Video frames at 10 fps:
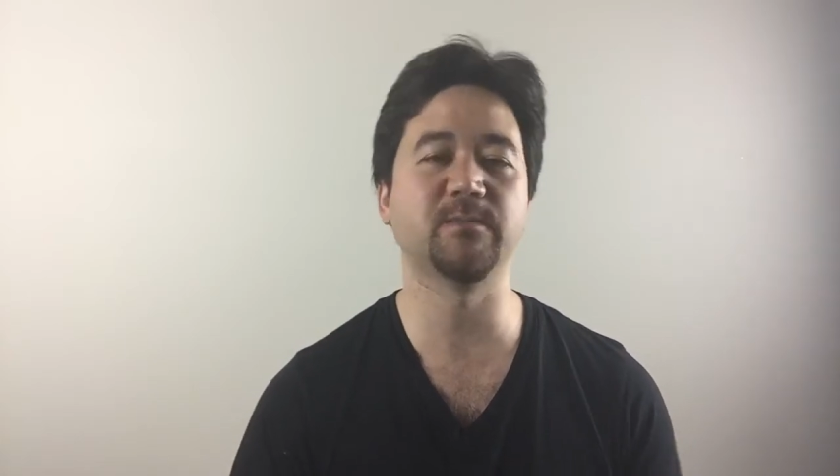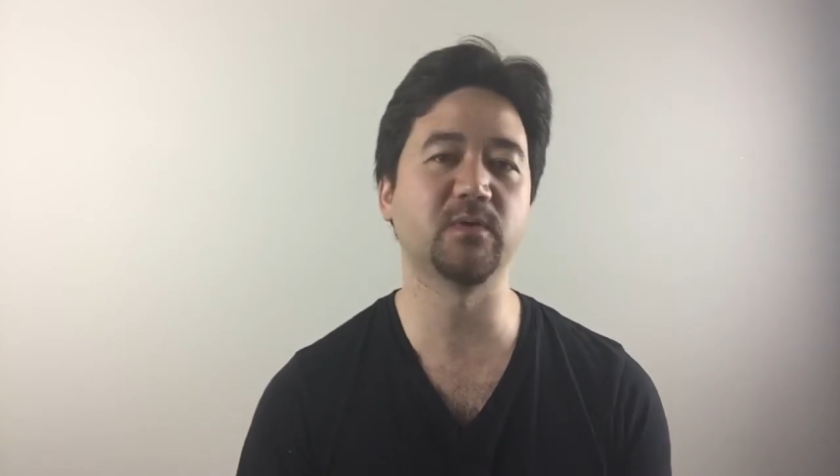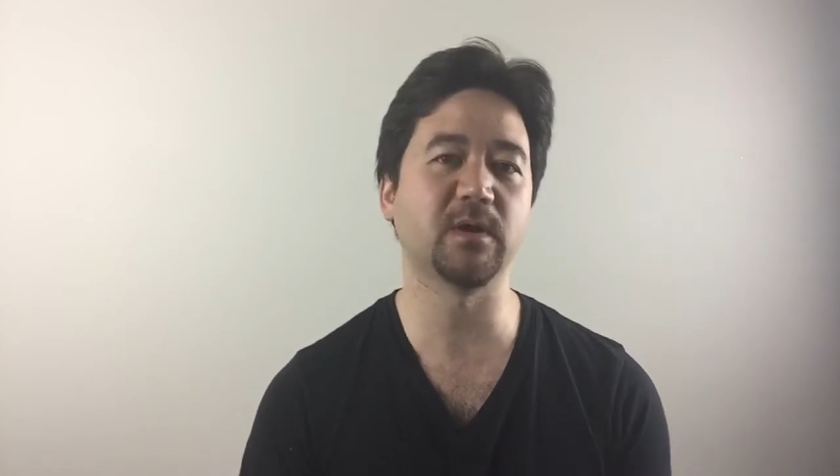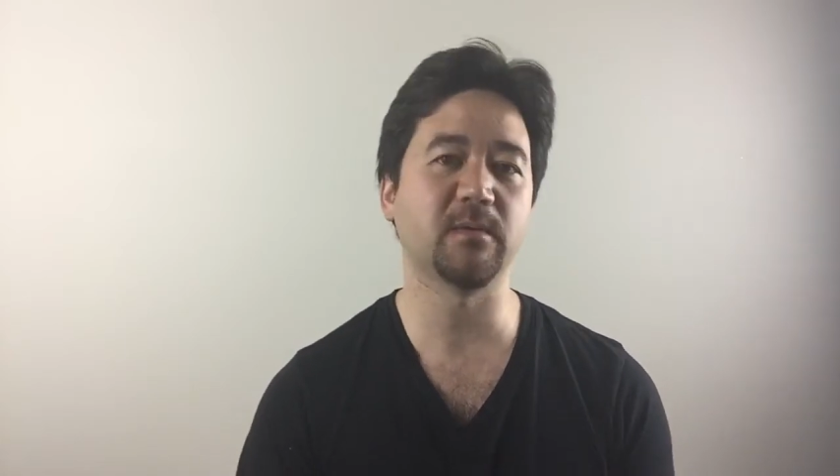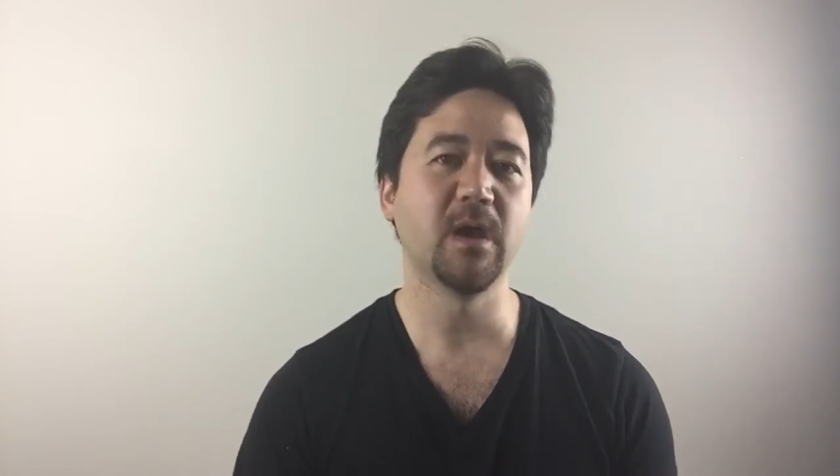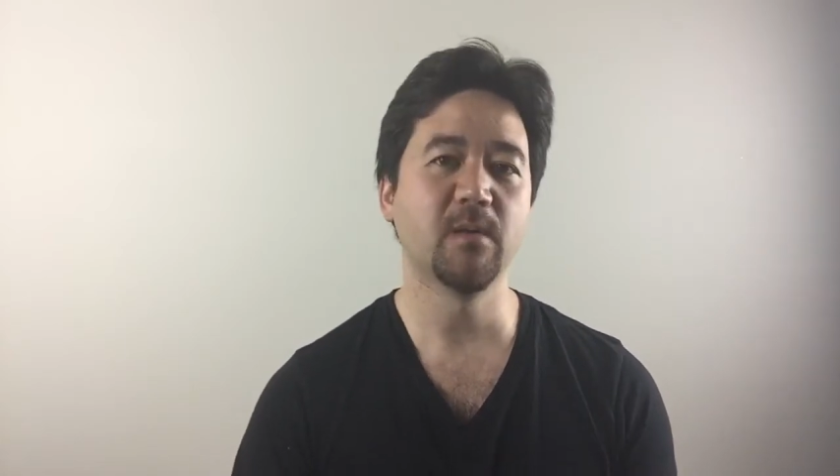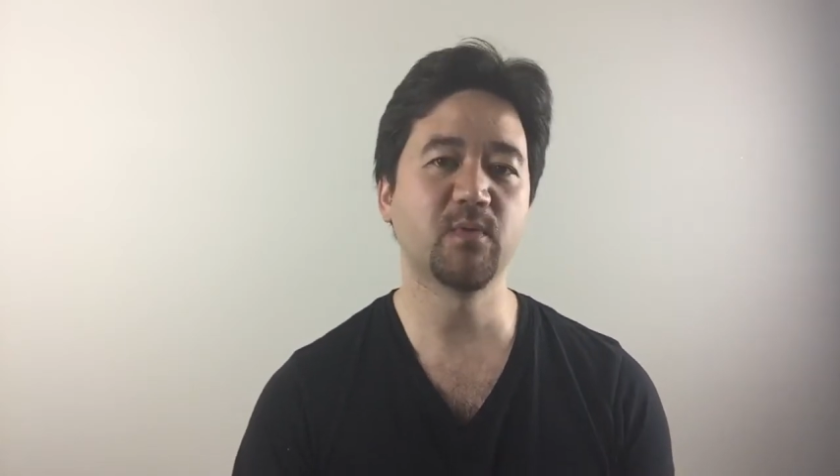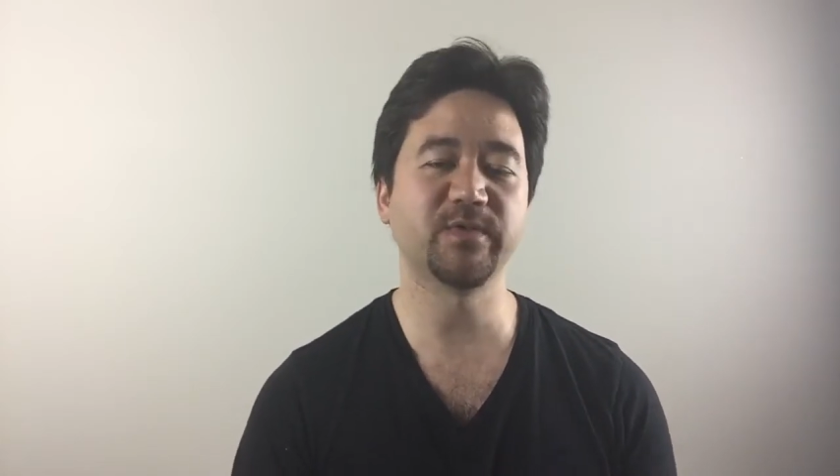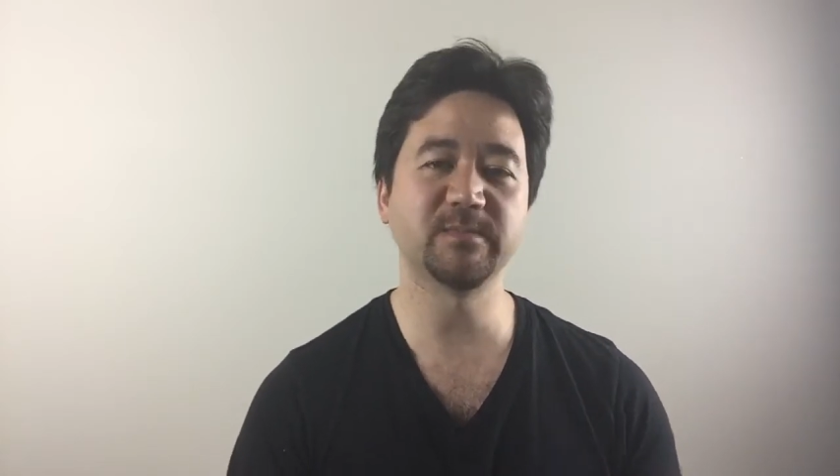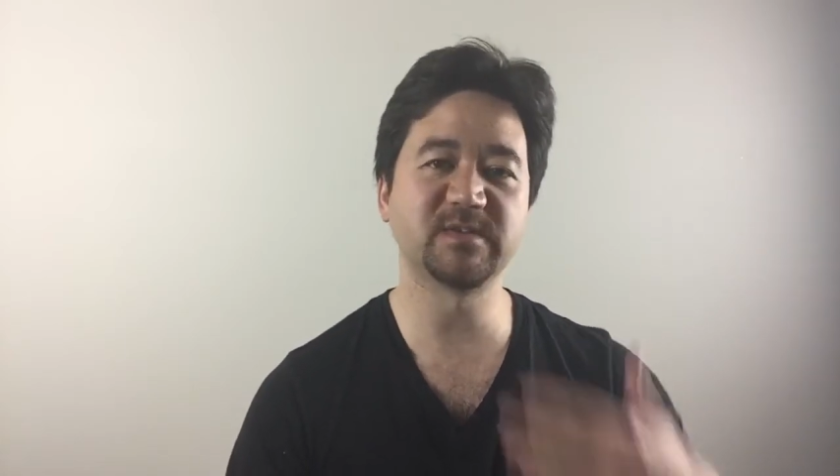to
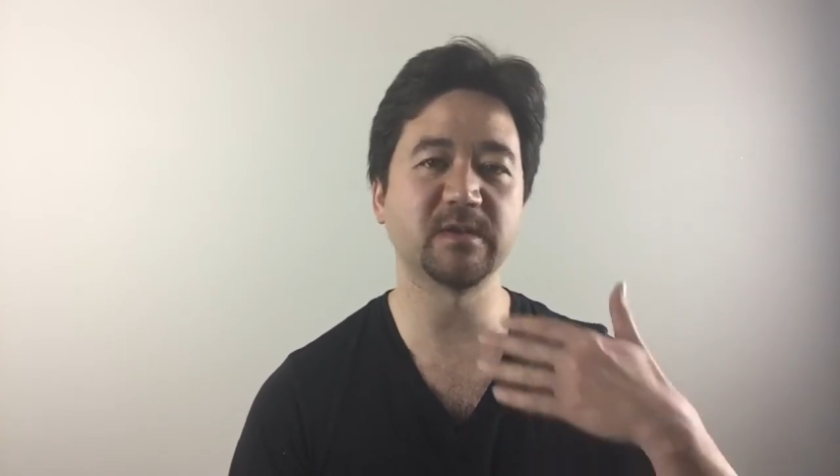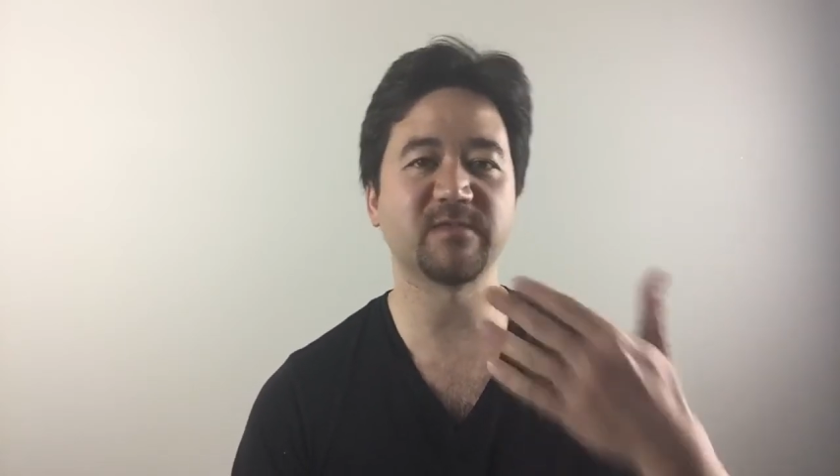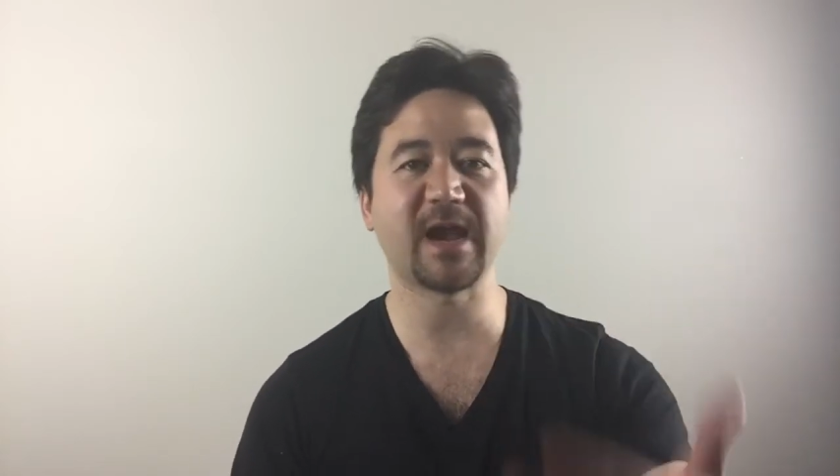put themselves